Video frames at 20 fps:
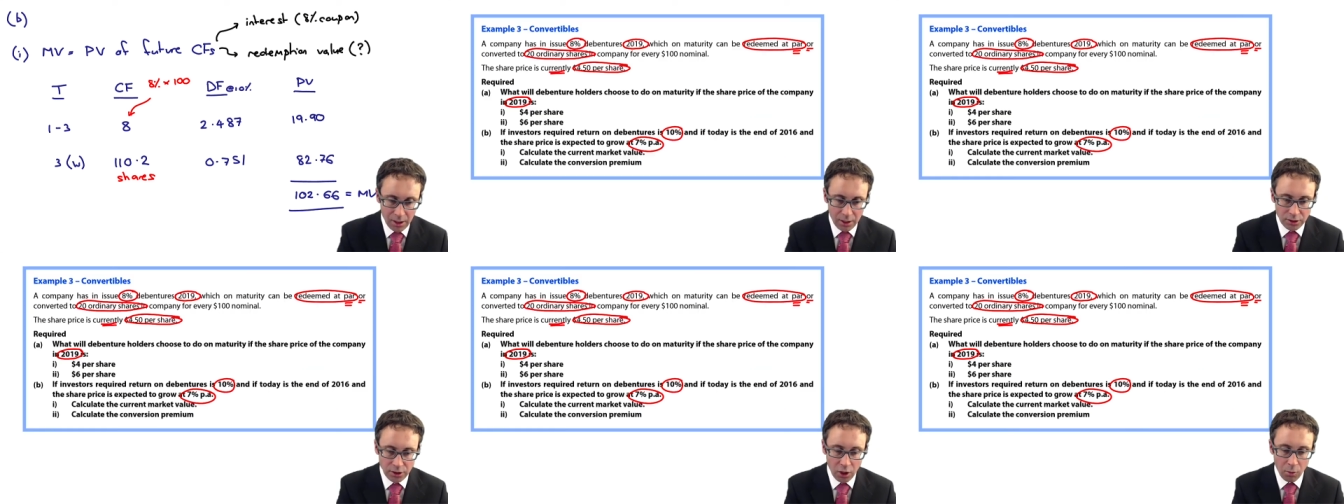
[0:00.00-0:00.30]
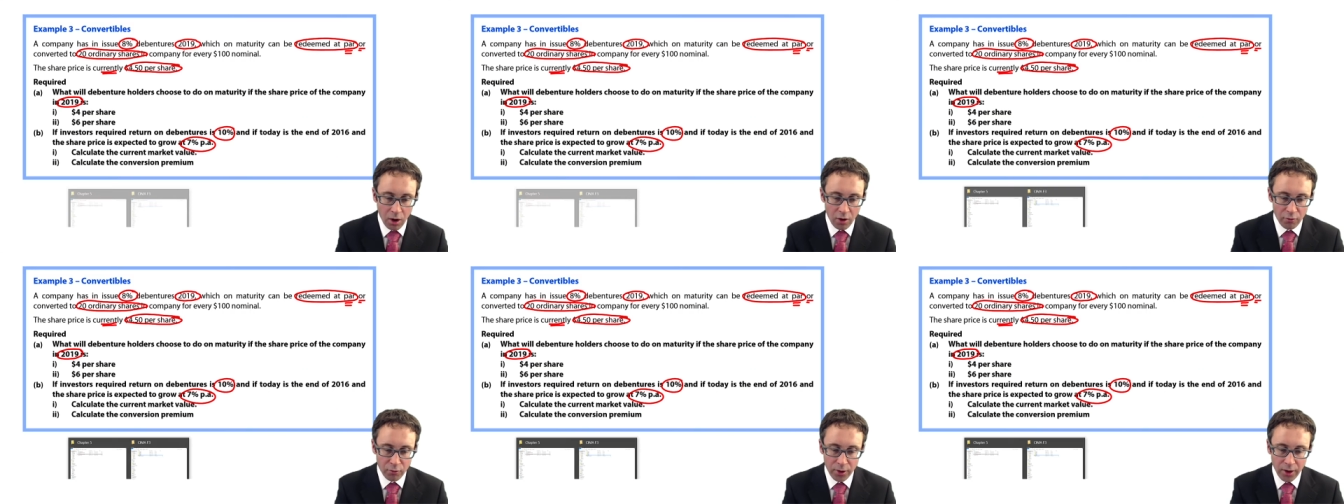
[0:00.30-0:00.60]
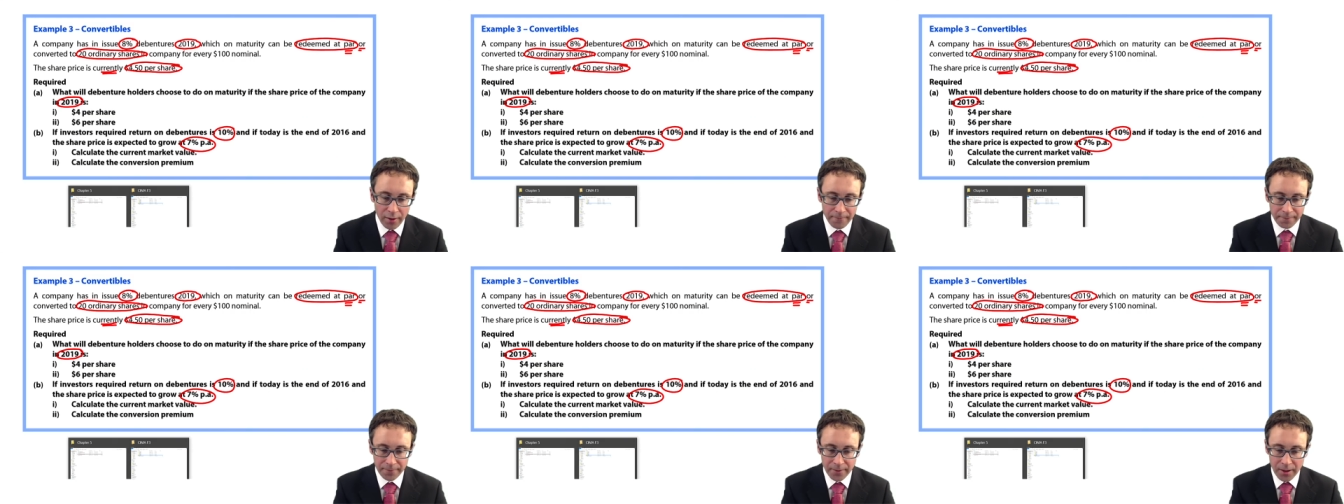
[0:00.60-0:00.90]
So what have we
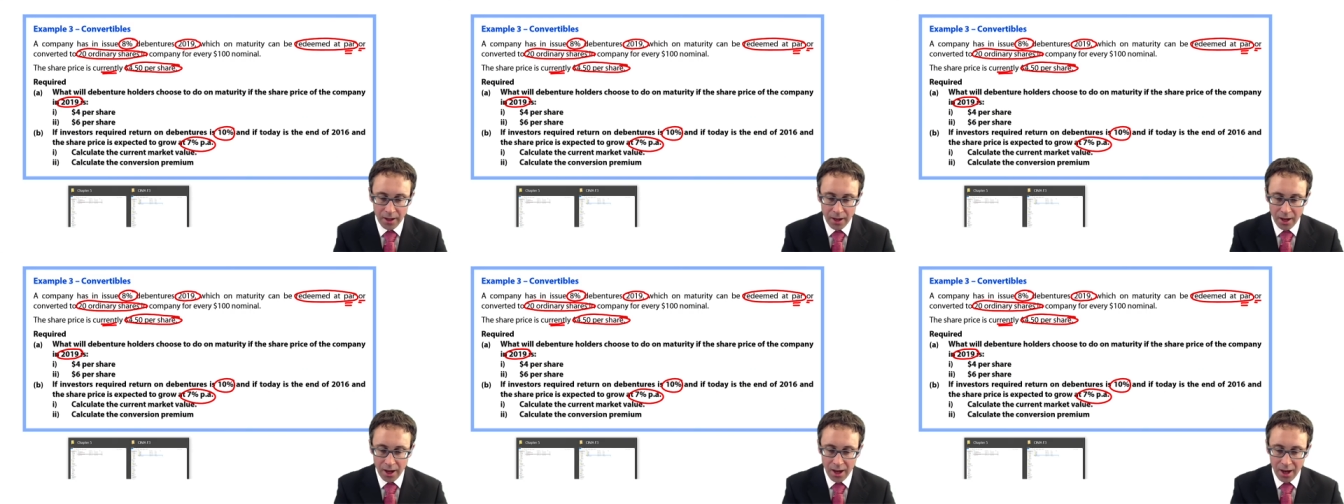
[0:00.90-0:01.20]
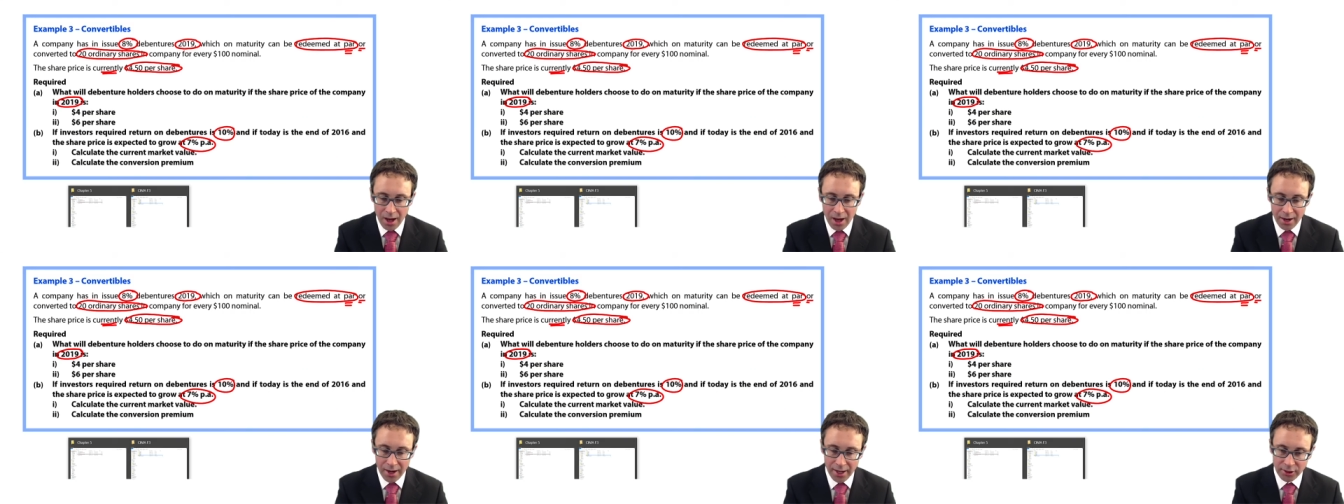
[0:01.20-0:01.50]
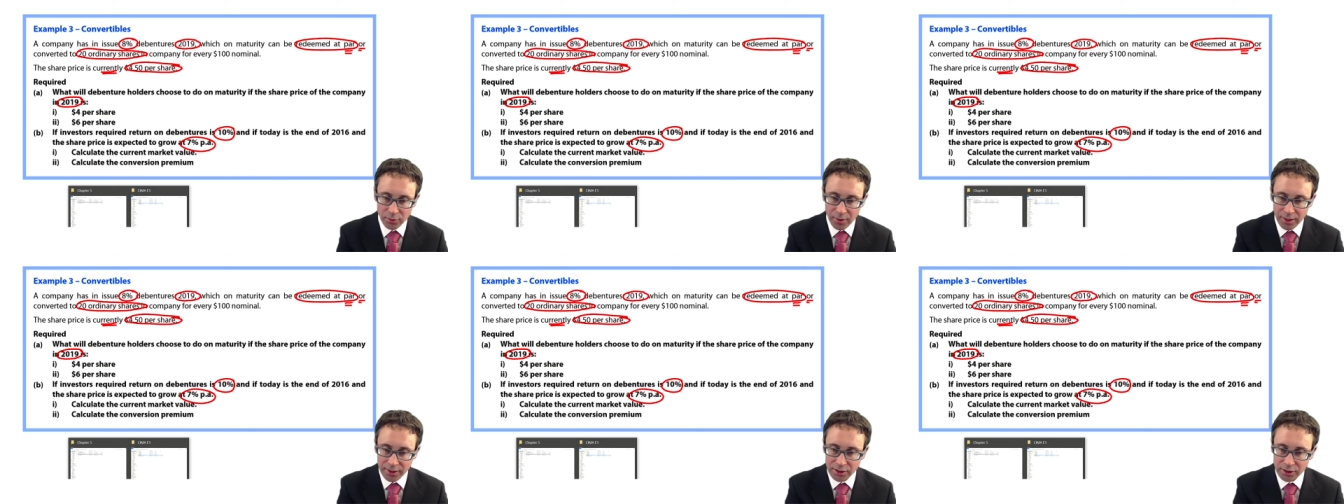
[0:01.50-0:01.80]
got? Uh,
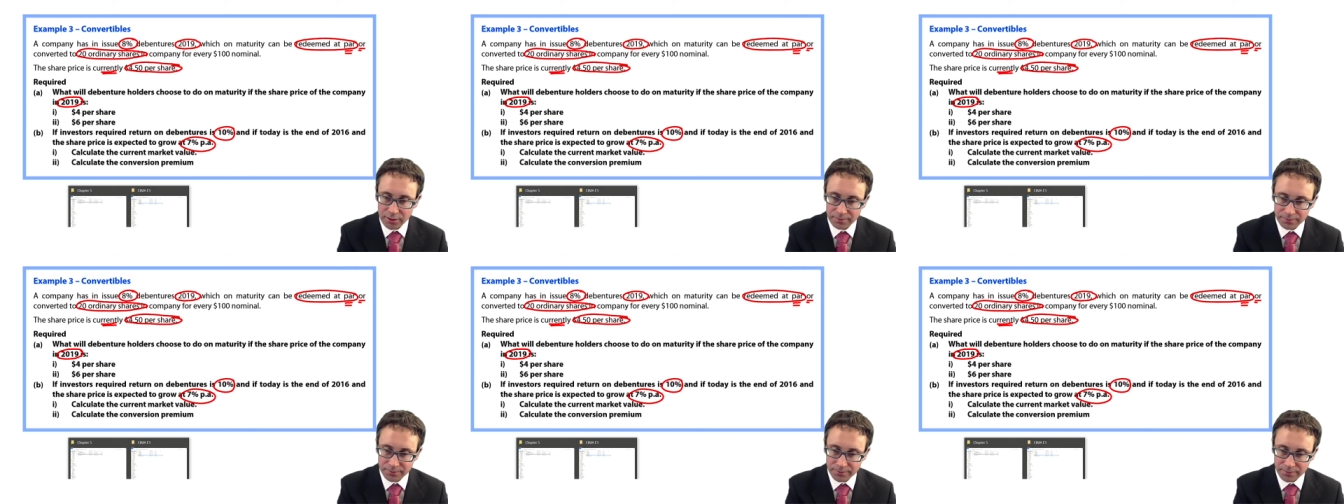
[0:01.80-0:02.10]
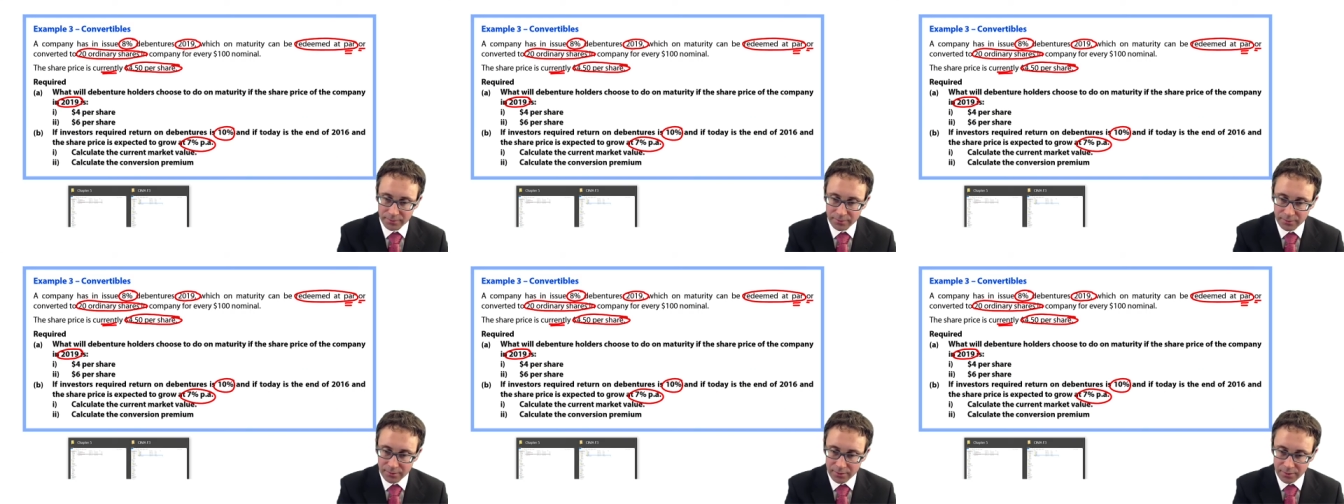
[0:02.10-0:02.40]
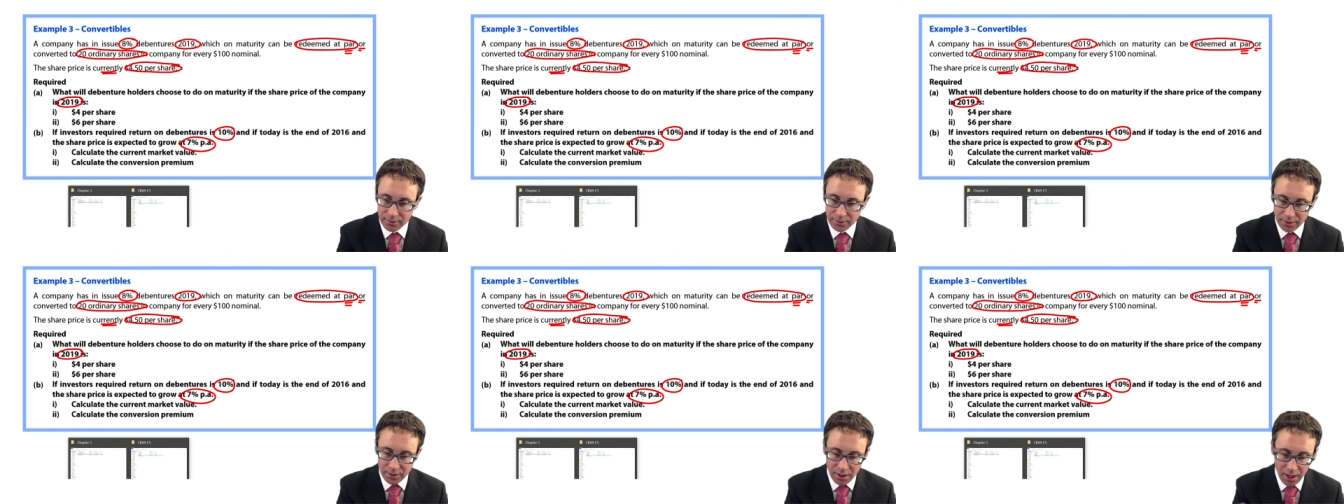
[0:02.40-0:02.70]
next question,
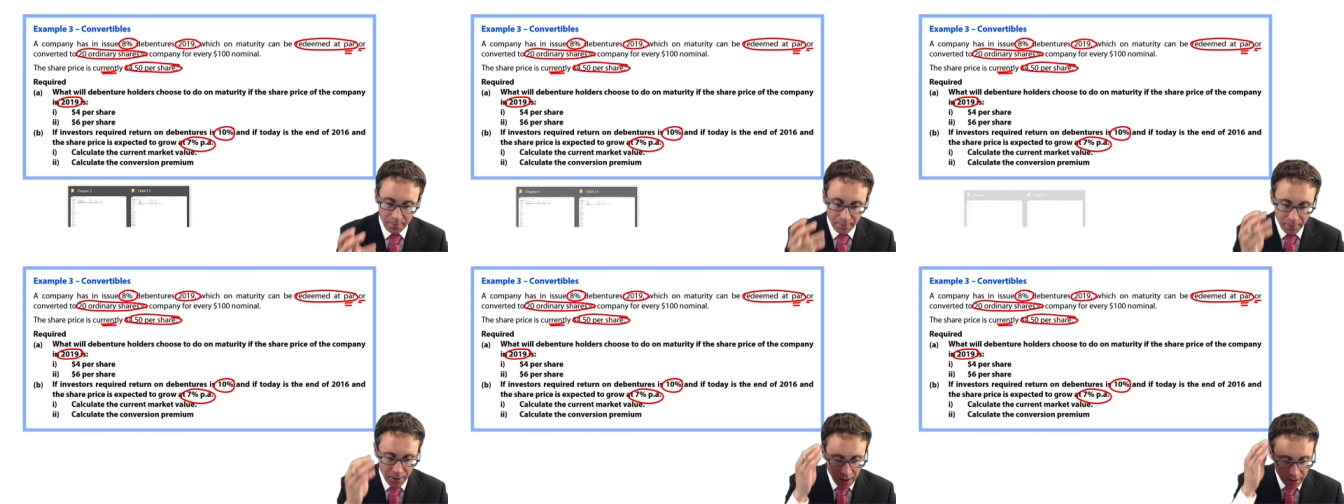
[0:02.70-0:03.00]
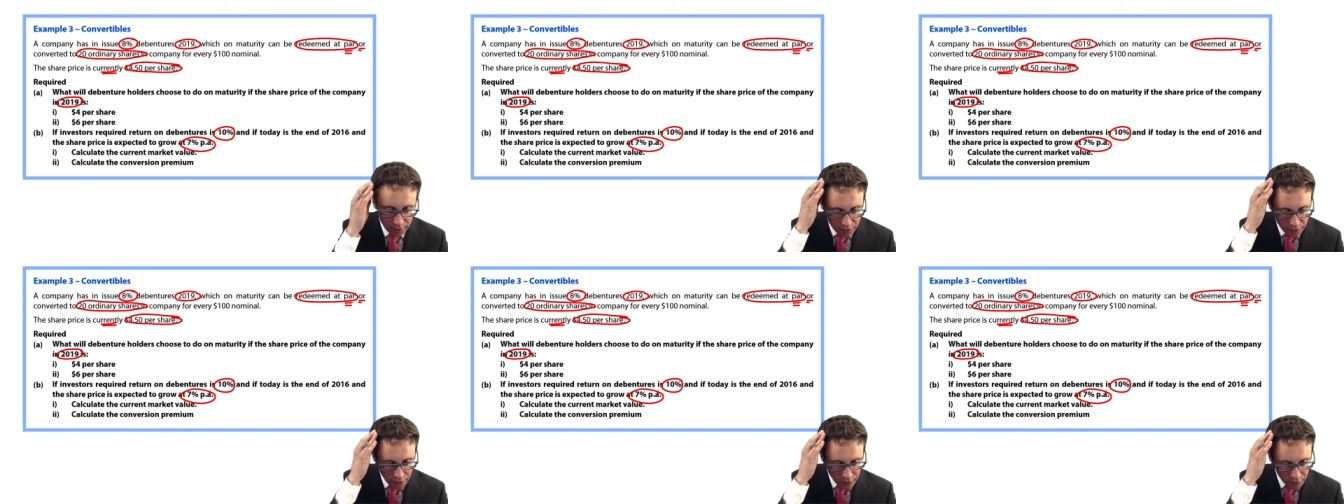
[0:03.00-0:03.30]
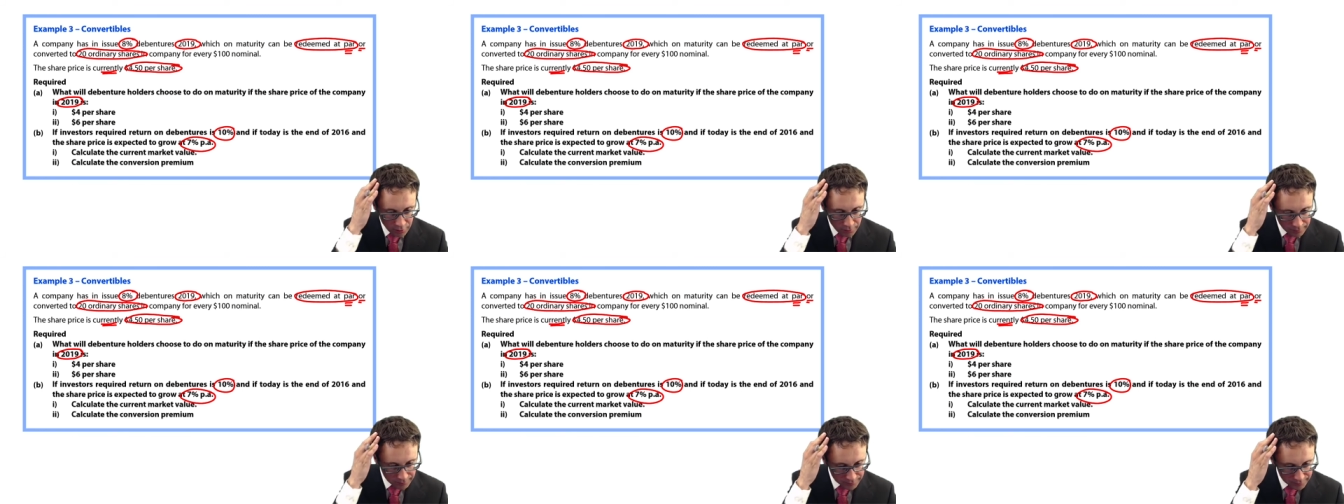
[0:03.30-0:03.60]
uh, part
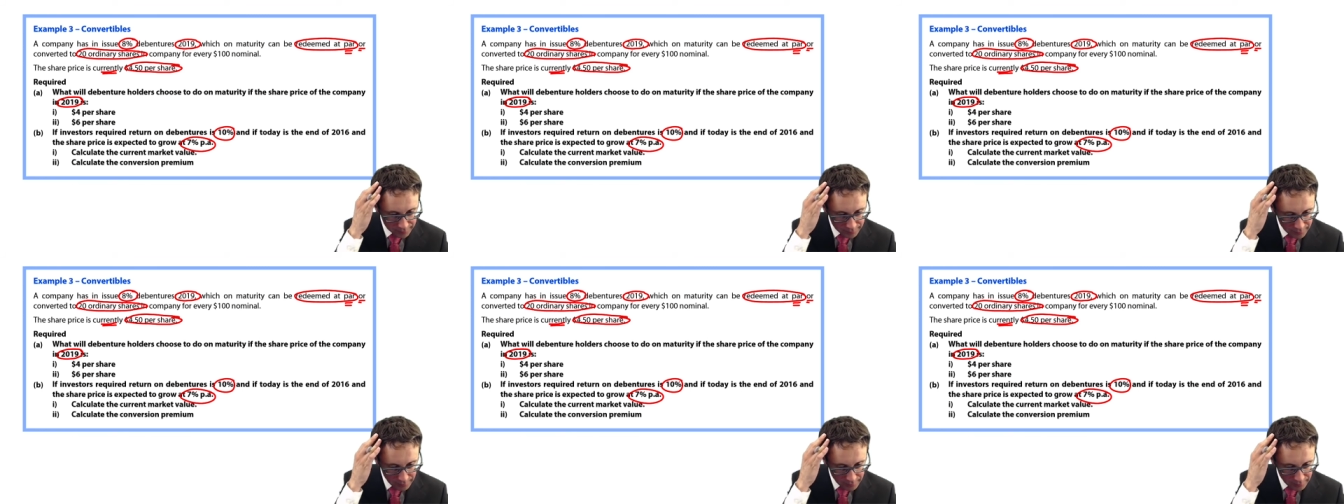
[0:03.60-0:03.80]
two.